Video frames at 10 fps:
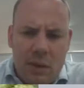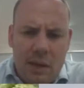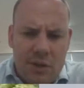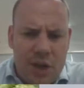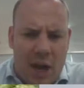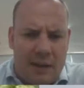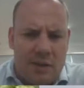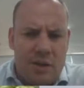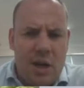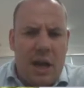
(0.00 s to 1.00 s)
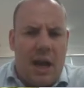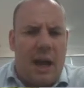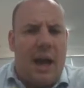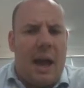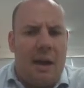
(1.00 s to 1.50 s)
change.
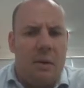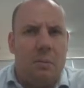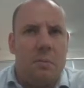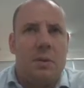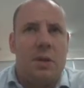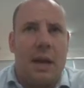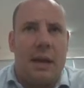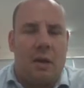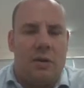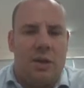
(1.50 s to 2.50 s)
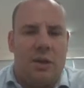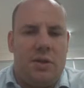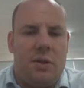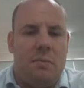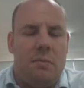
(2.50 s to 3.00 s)
It helps
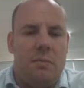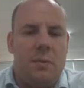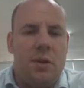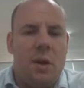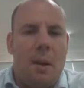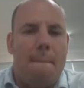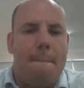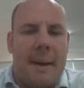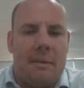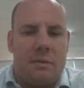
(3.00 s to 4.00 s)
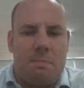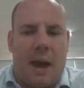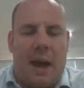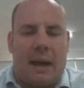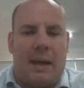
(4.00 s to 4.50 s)
ecosystems bounce
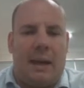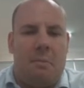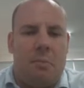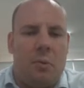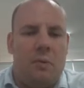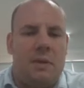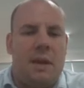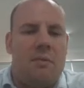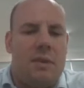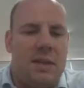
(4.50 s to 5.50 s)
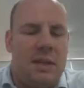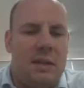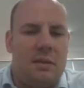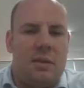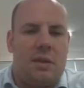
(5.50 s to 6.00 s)
back. It improves their
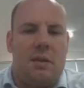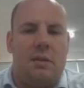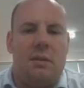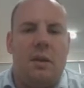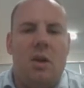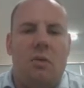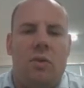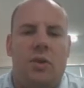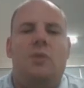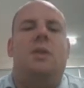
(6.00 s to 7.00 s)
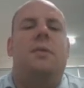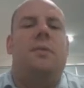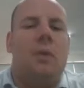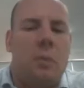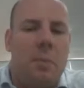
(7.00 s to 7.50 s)
resilience and reduces
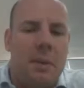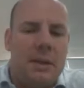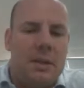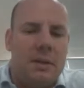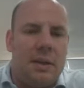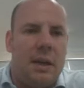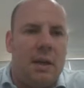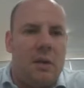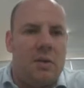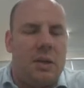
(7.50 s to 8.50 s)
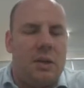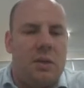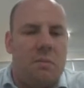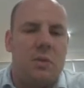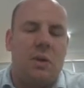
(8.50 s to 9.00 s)
vulnerability of the
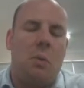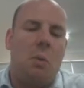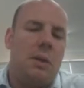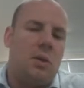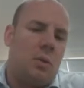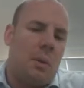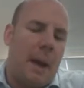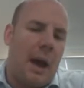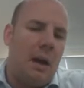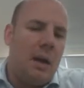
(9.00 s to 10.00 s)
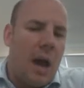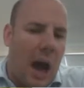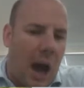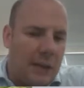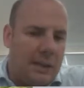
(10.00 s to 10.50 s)
ecosystem. So when we talk about
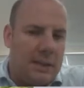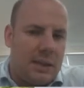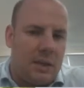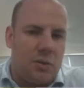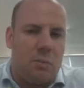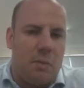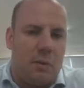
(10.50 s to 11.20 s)
unintentional